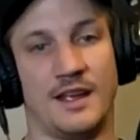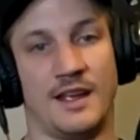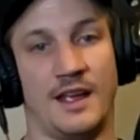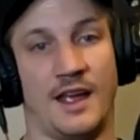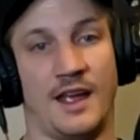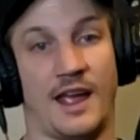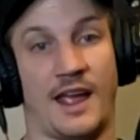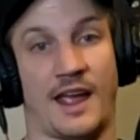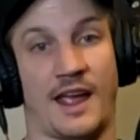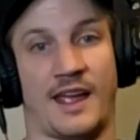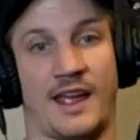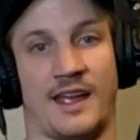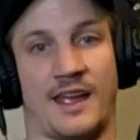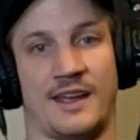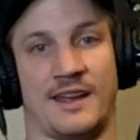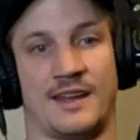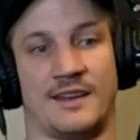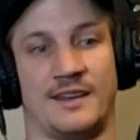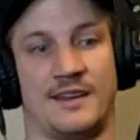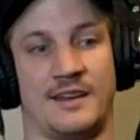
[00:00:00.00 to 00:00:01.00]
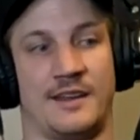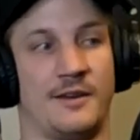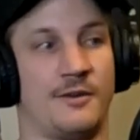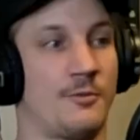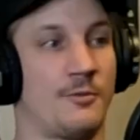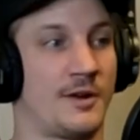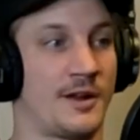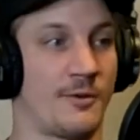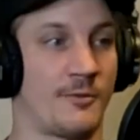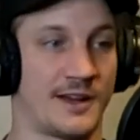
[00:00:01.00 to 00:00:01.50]
And what I
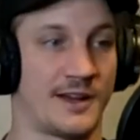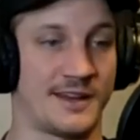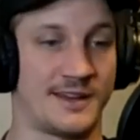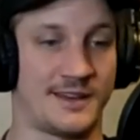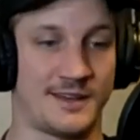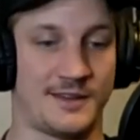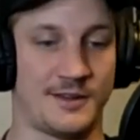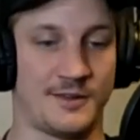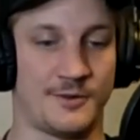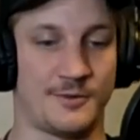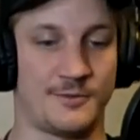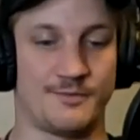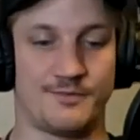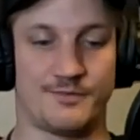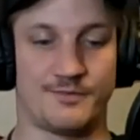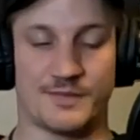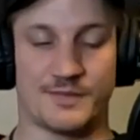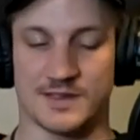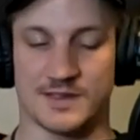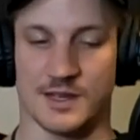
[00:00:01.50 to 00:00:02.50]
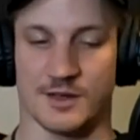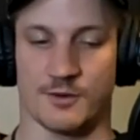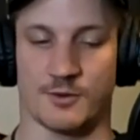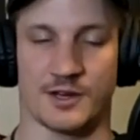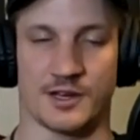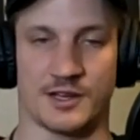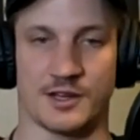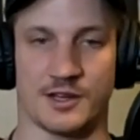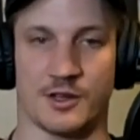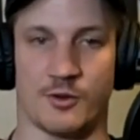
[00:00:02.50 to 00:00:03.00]
wanted to do is I wanted to
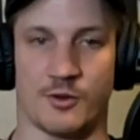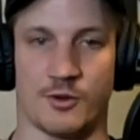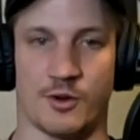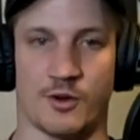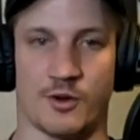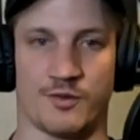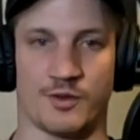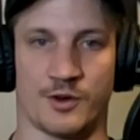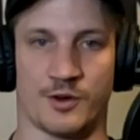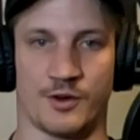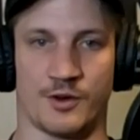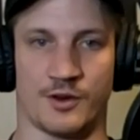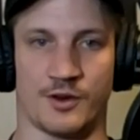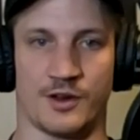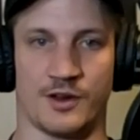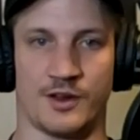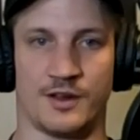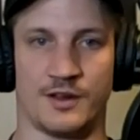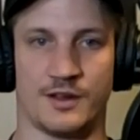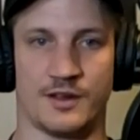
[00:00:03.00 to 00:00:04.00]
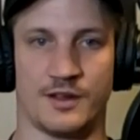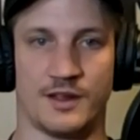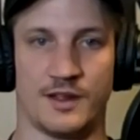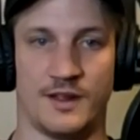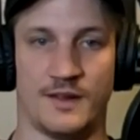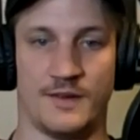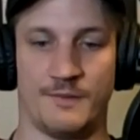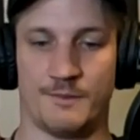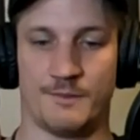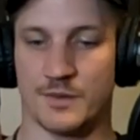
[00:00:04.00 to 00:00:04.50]
go over
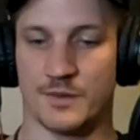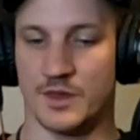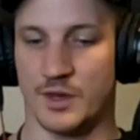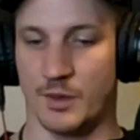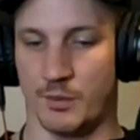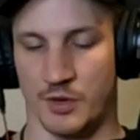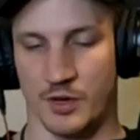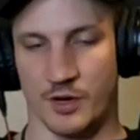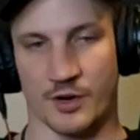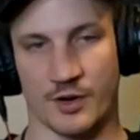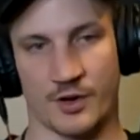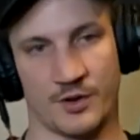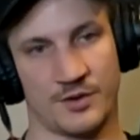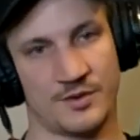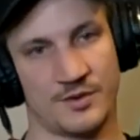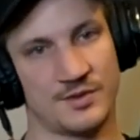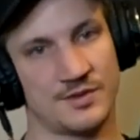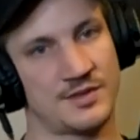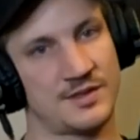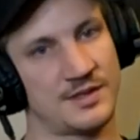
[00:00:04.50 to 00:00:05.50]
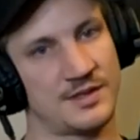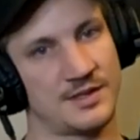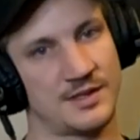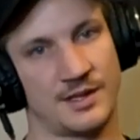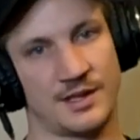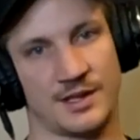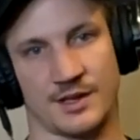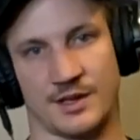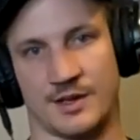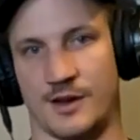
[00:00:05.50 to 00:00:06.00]
the pros, the
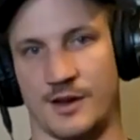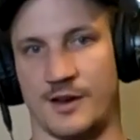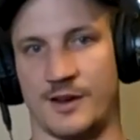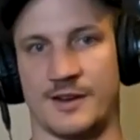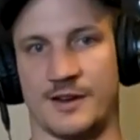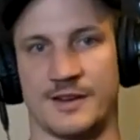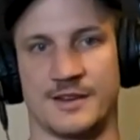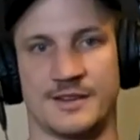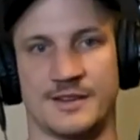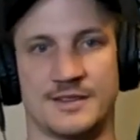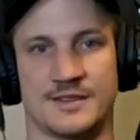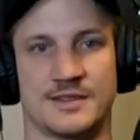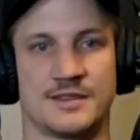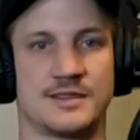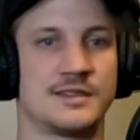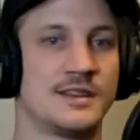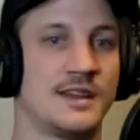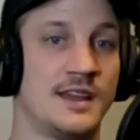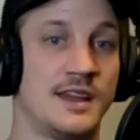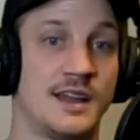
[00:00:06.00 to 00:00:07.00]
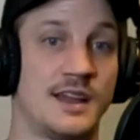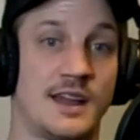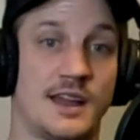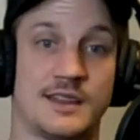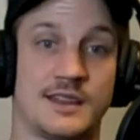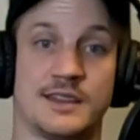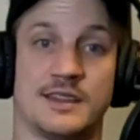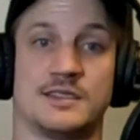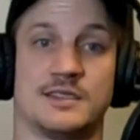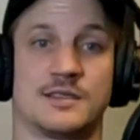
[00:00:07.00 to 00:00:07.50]
cons, and then
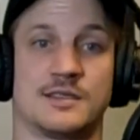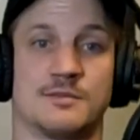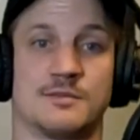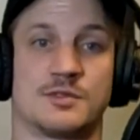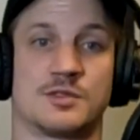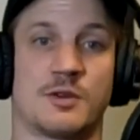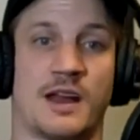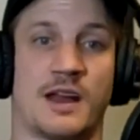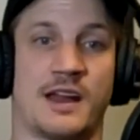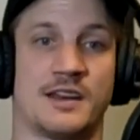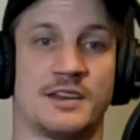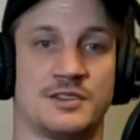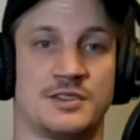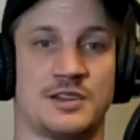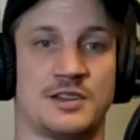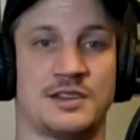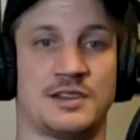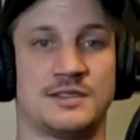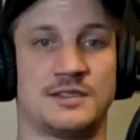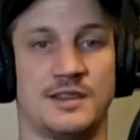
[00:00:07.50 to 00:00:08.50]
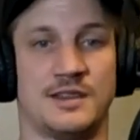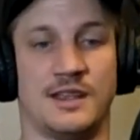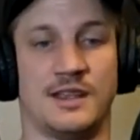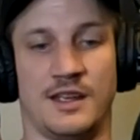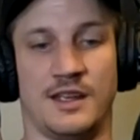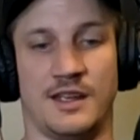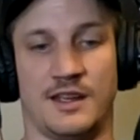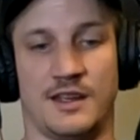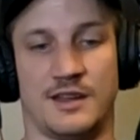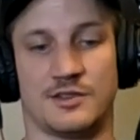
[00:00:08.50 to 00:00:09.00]
some strategies
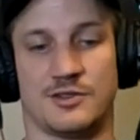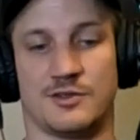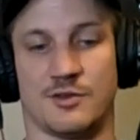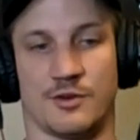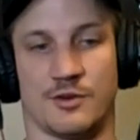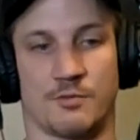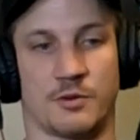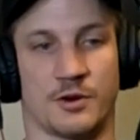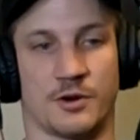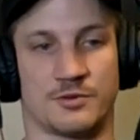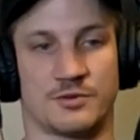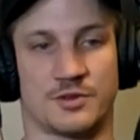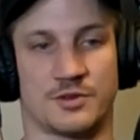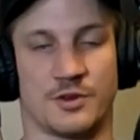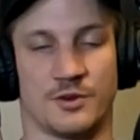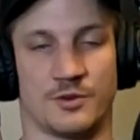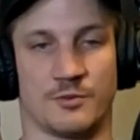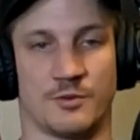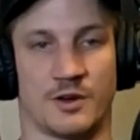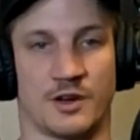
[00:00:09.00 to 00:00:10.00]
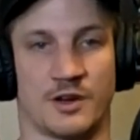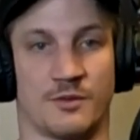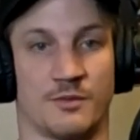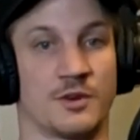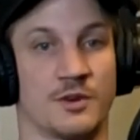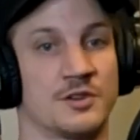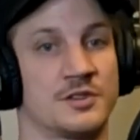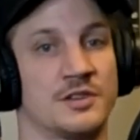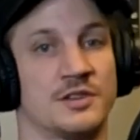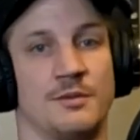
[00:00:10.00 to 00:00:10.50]
to approach cold water
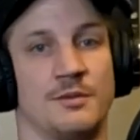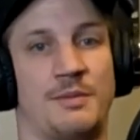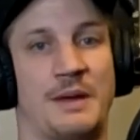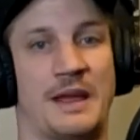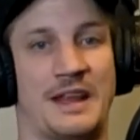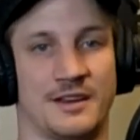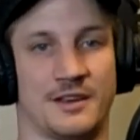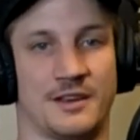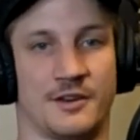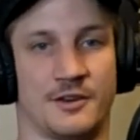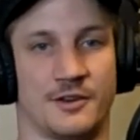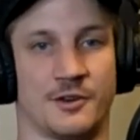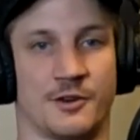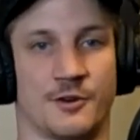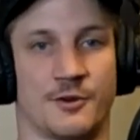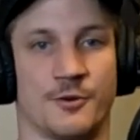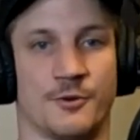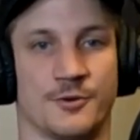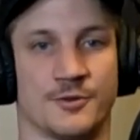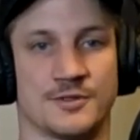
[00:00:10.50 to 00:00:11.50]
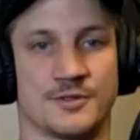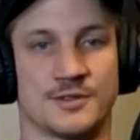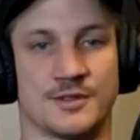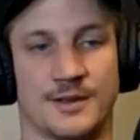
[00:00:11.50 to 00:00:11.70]
immersion depending on your goals.